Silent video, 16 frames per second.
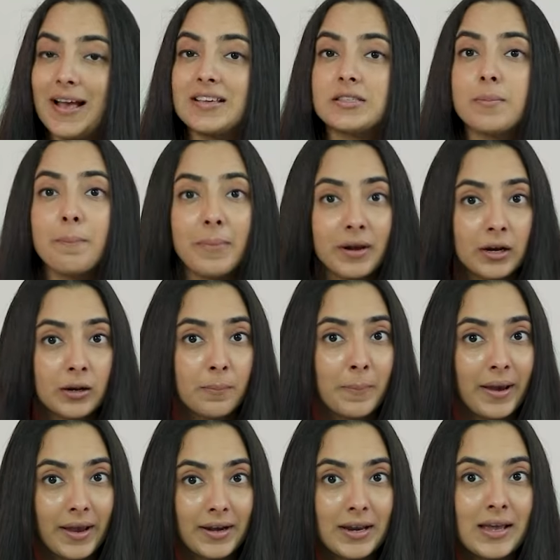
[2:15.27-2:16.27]
as the
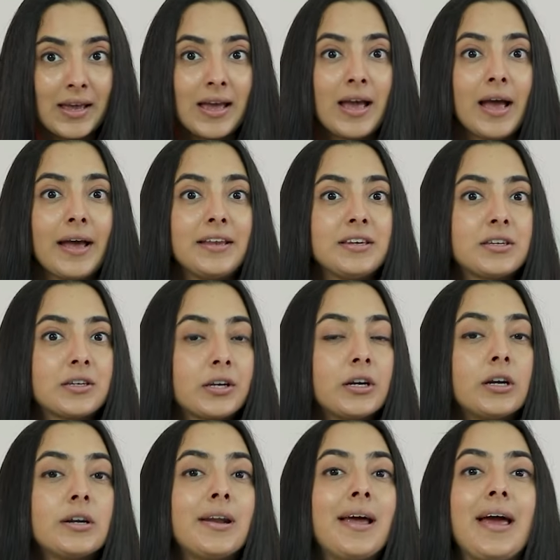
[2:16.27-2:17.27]
middleman and
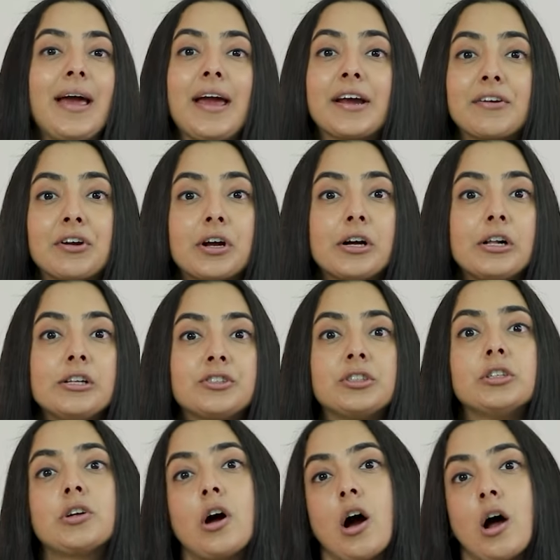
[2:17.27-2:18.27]
turn
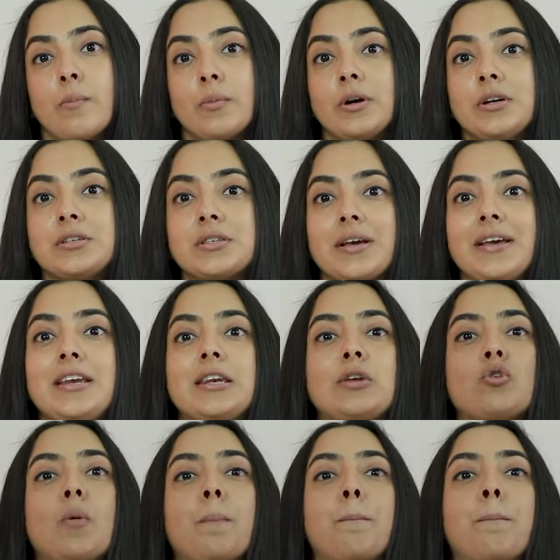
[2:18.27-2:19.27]
agricultural commerce
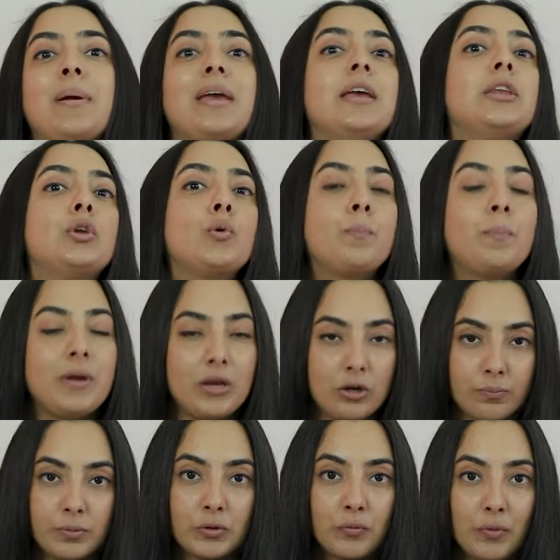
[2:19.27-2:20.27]
into a
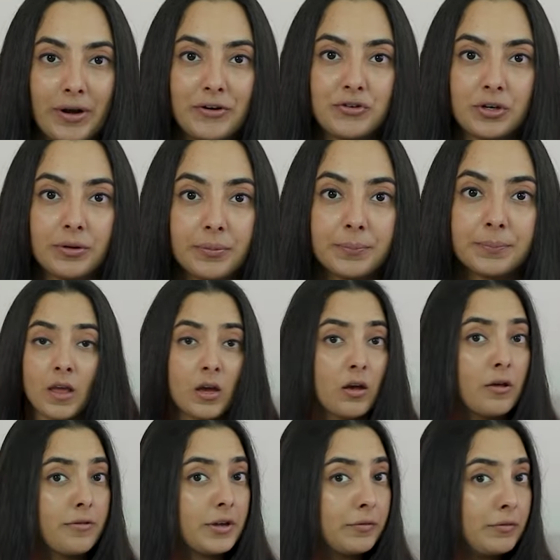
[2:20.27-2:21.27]
B2B operation.
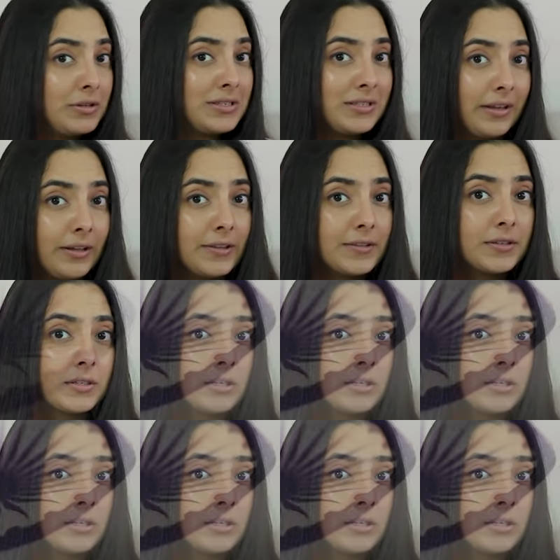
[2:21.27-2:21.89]
The result?